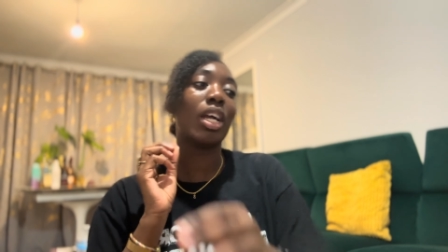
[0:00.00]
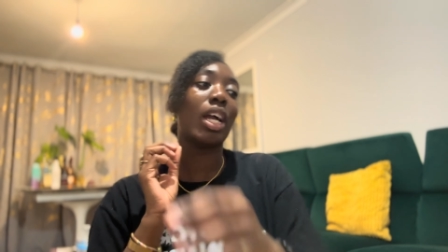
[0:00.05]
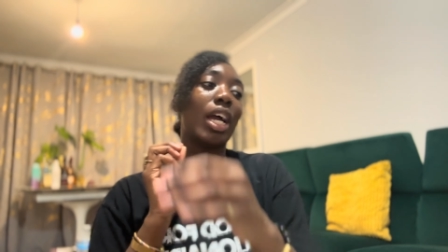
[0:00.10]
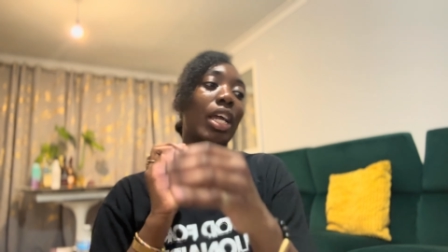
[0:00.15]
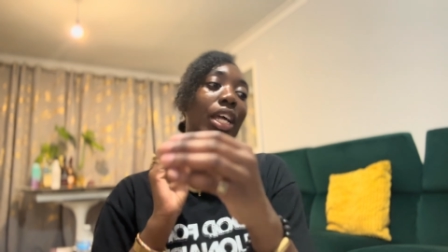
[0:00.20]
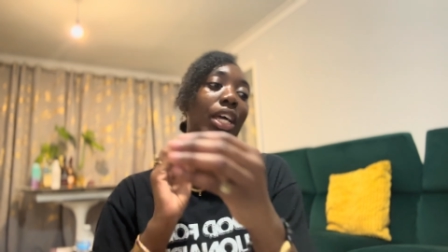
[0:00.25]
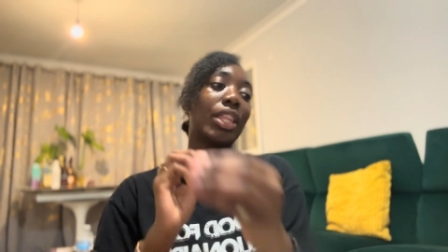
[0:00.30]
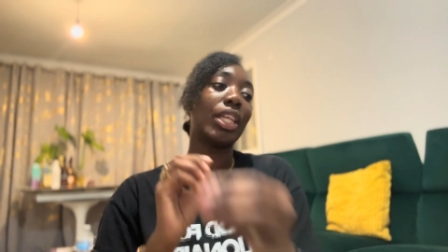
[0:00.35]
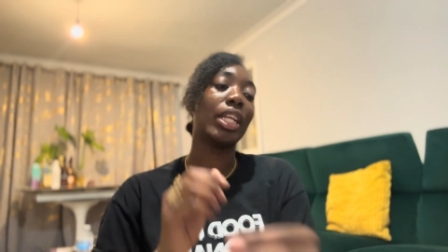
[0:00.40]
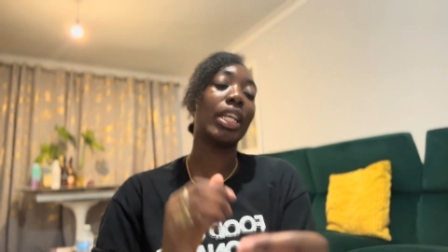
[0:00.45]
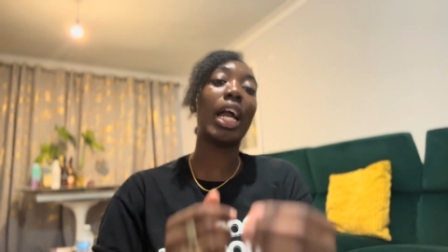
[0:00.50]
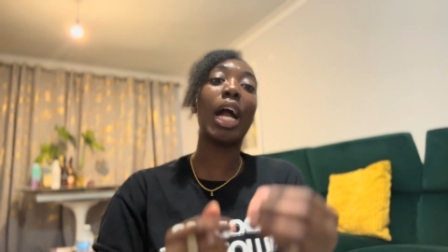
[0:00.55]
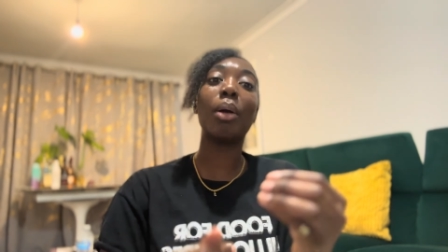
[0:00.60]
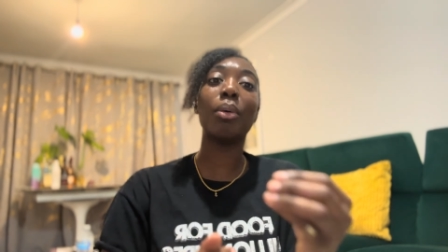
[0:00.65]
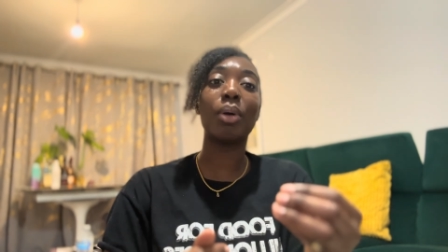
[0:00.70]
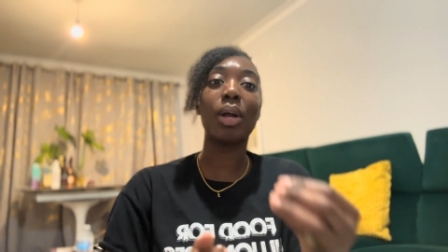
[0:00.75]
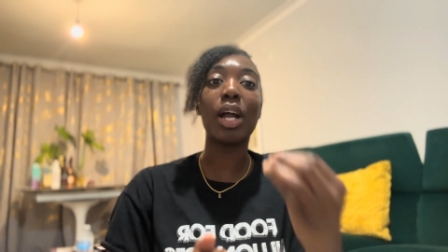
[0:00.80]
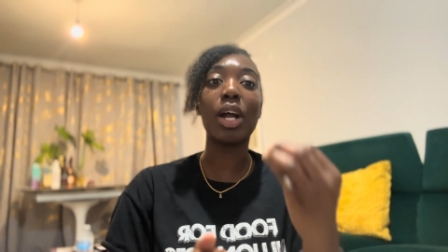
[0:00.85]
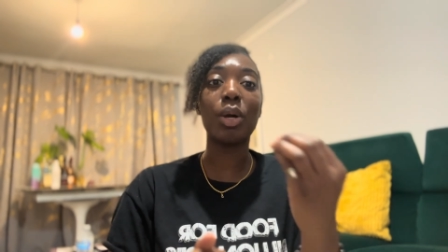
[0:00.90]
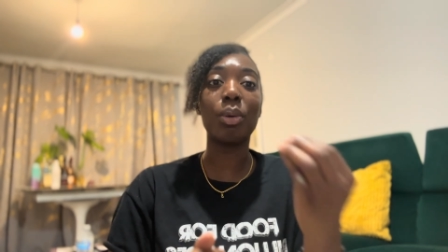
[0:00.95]
and I think that
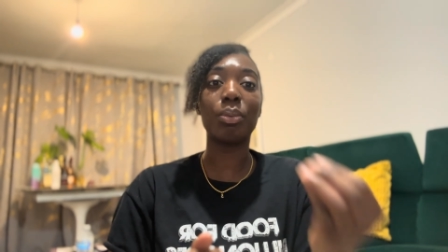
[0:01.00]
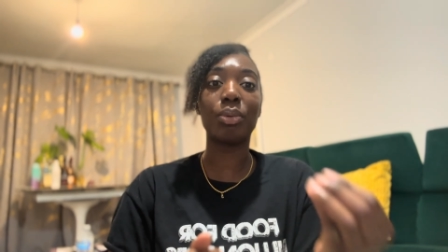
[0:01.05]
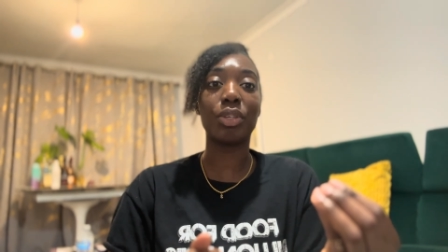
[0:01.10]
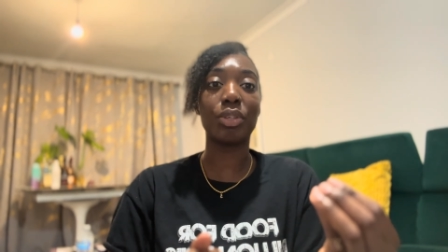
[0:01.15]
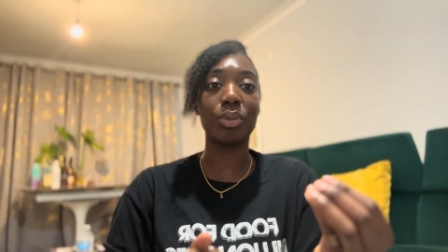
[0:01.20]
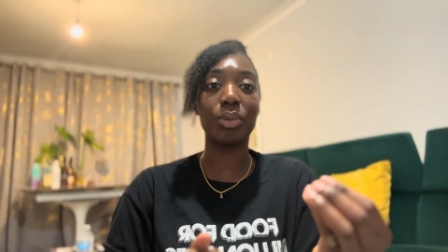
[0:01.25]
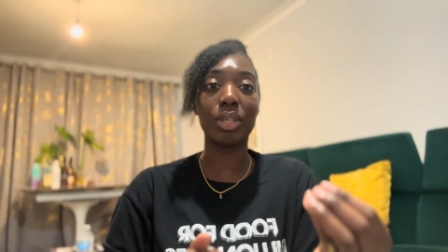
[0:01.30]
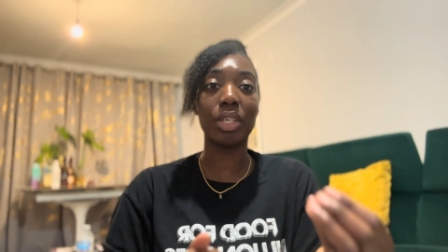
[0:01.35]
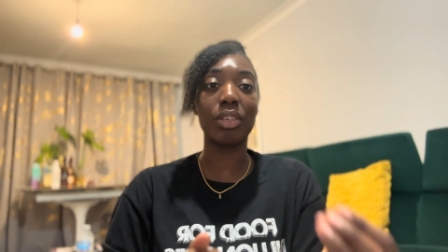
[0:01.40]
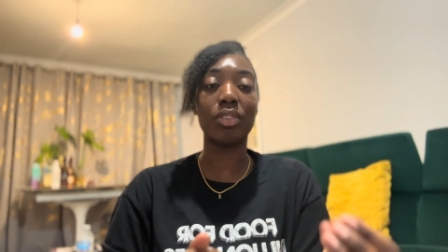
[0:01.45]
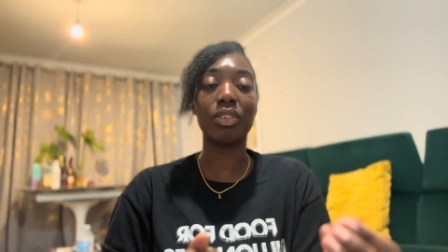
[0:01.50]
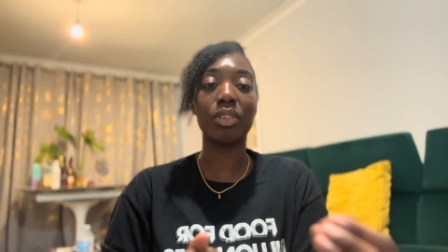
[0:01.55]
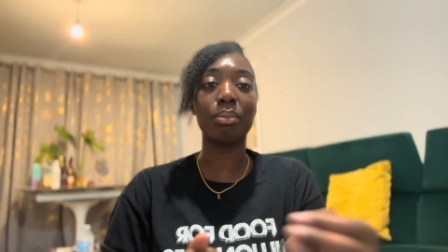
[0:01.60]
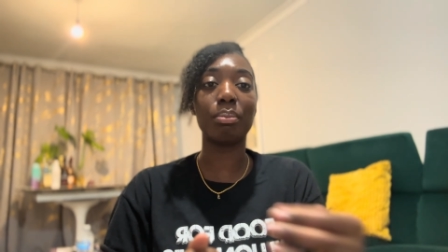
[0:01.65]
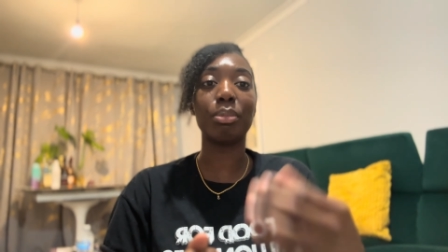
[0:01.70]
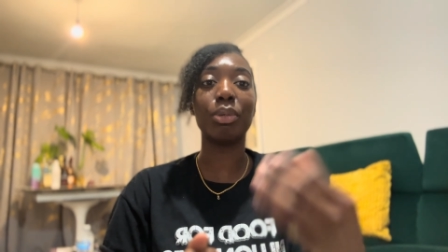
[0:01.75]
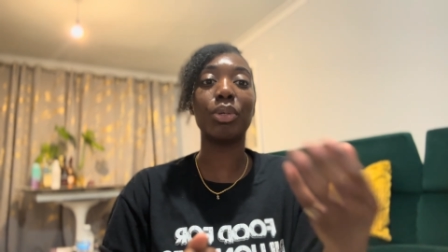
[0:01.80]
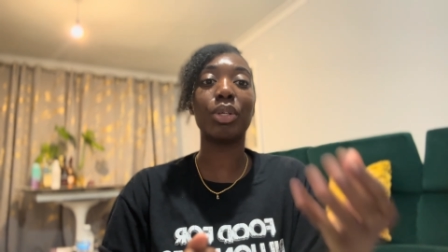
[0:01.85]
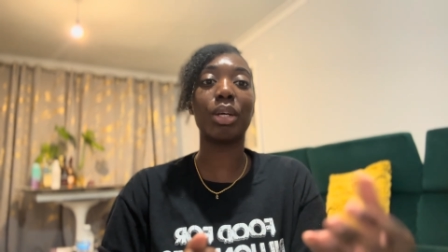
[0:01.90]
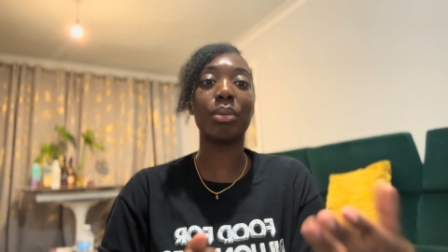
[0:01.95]
will help you even
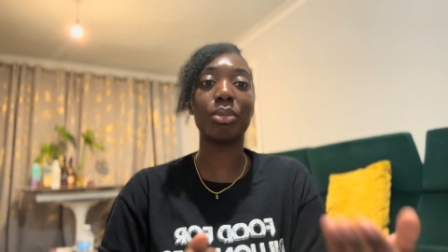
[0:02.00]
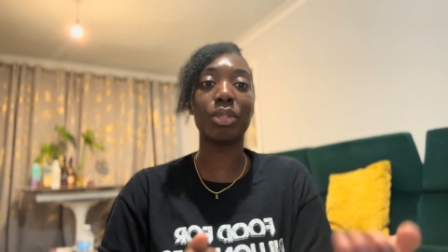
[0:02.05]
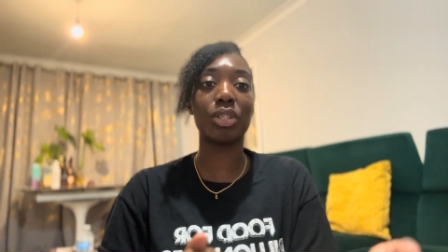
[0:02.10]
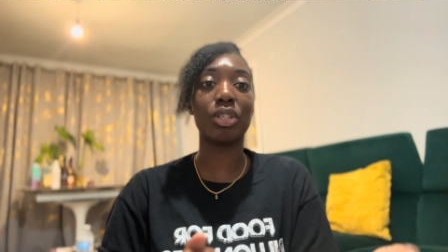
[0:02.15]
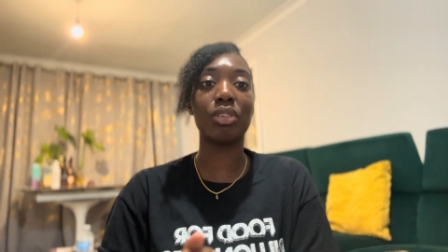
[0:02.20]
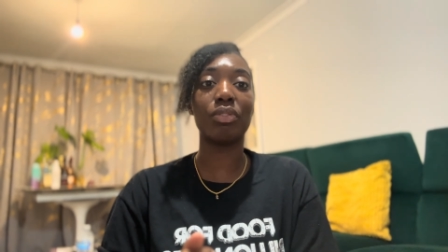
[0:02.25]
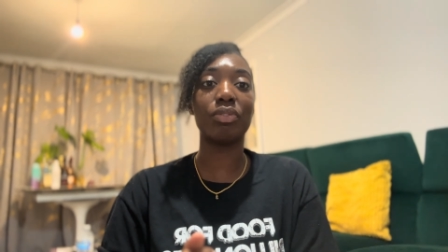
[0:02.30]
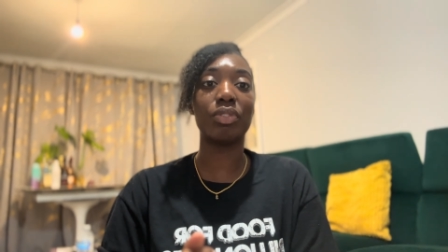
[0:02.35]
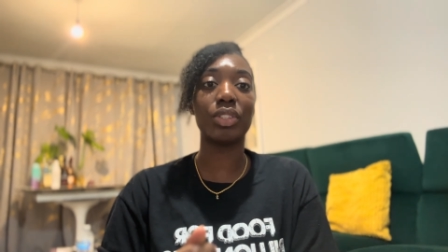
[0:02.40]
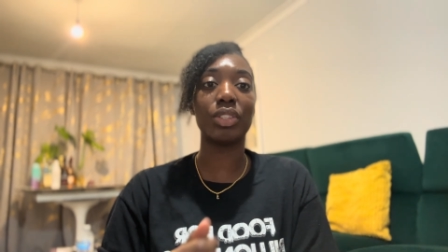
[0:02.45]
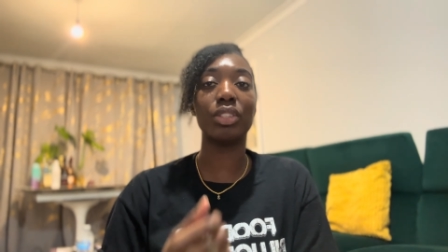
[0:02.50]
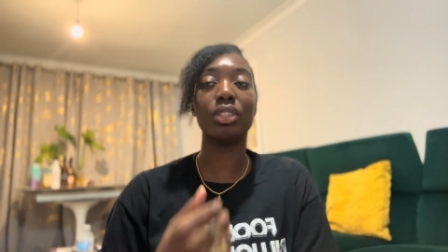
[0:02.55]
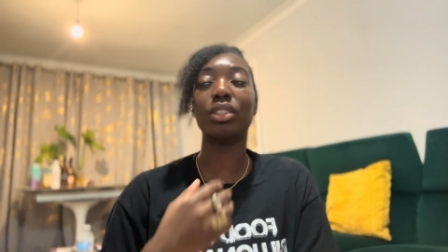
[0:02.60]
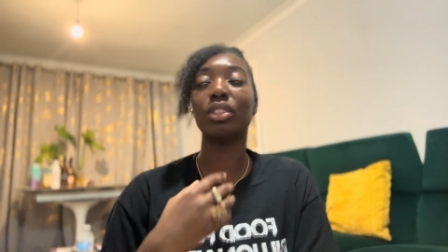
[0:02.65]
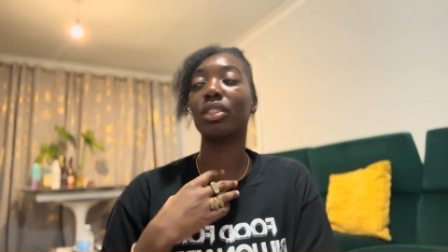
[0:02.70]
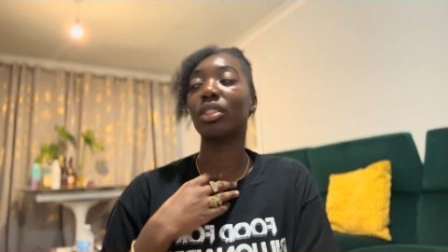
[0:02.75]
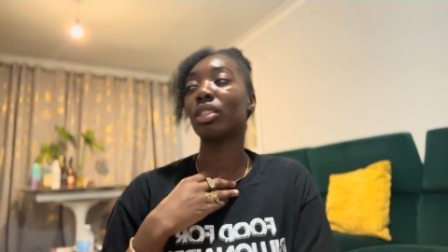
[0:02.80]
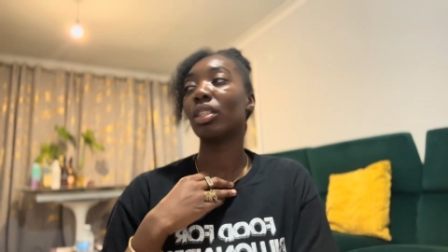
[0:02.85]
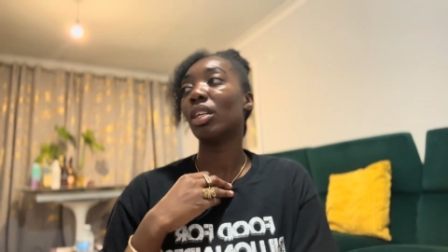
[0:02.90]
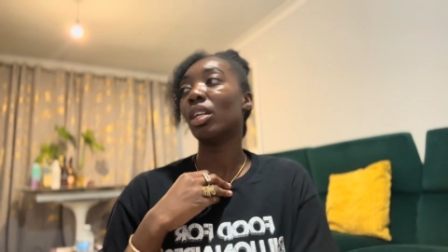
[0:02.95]
build up your confidence.